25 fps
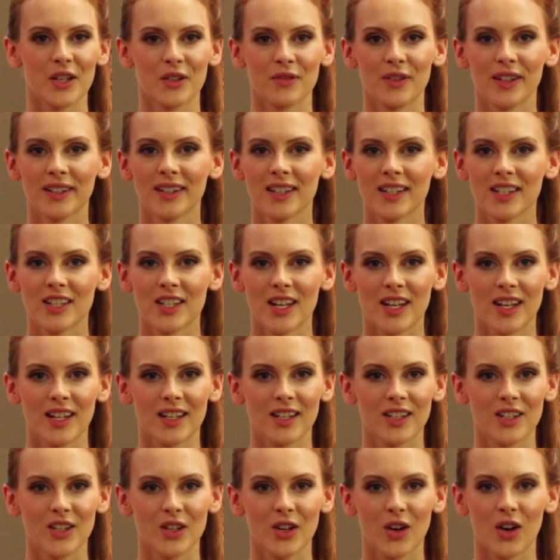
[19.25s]
Ayurveda
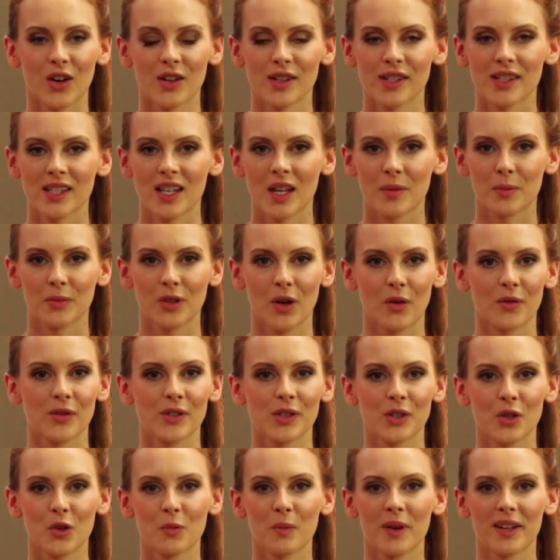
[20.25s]
changed concept
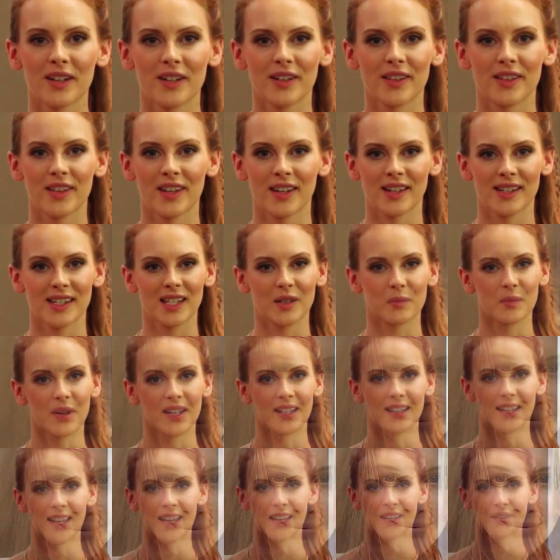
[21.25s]
of so many things
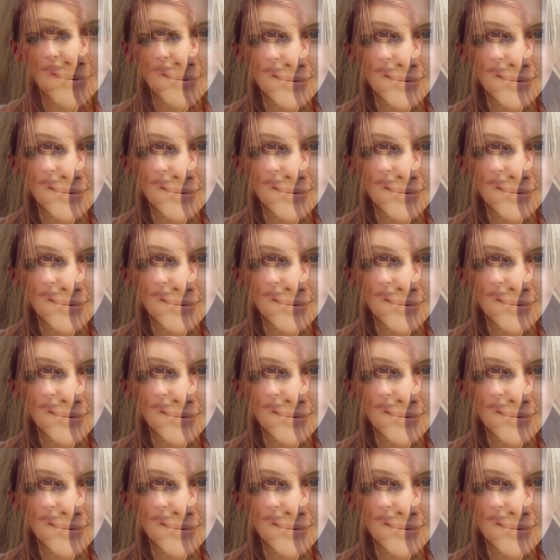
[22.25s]
in my